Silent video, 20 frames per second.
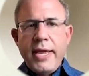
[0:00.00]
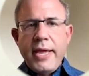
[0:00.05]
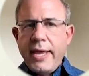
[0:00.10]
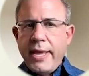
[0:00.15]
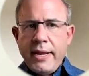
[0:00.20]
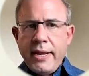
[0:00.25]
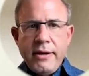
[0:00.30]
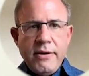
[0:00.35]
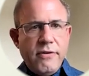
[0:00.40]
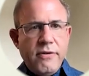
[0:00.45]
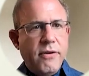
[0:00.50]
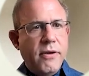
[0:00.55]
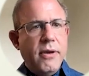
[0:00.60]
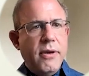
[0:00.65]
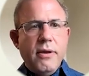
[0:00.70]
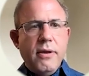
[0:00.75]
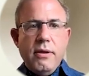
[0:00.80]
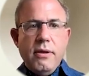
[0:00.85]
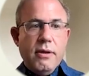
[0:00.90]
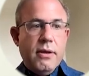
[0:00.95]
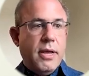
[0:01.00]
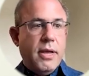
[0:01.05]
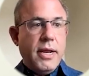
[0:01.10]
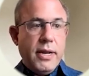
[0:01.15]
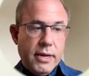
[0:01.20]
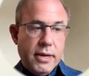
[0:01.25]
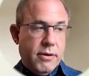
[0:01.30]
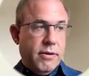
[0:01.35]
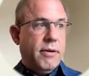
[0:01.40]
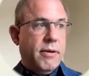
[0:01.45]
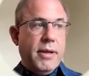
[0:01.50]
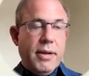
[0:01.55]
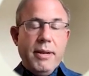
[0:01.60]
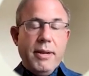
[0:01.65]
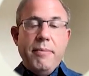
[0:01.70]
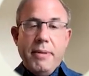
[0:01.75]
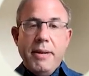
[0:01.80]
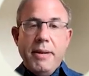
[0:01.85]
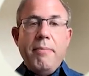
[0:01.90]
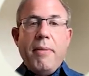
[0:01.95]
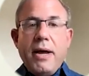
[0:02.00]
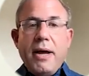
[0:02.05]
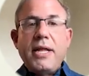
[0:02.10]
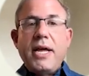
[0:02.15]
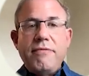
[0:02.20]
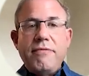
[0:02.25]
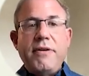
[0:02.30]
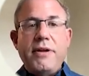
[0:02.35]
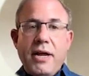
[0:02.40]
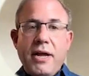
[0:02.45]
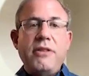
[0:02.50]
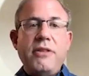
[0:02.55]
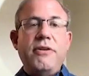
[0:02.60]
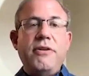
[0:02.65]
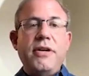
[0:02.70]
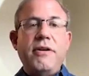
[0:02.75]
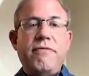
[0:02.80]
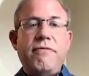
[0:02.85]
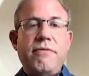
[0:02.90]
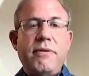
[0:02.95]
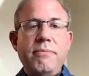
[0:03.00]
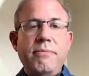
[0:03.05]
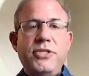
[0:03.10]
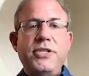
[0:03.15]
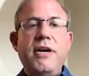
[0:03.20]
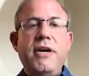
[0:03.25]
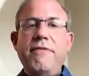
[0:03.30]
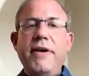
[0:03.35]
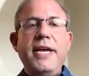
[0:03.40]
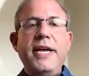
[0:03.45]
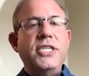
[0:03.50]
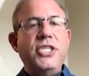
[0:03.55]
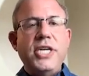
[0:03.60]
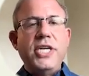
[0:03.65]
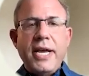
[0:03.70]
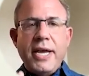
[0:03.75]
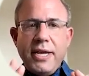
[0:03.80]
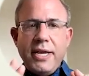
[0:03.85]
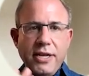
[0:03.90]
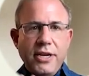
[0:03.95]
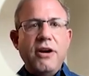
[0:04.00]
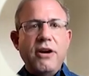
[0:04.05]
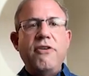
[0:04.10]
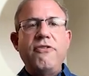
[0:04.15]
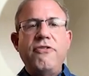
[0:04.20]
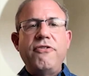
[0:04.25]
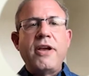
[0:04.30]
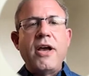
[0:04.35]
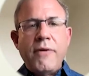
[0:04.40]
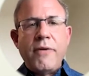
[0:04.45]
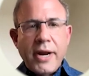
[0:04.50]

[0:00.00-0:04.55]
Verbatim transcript: And in, in my life, I learned it from Chef AJ years ago.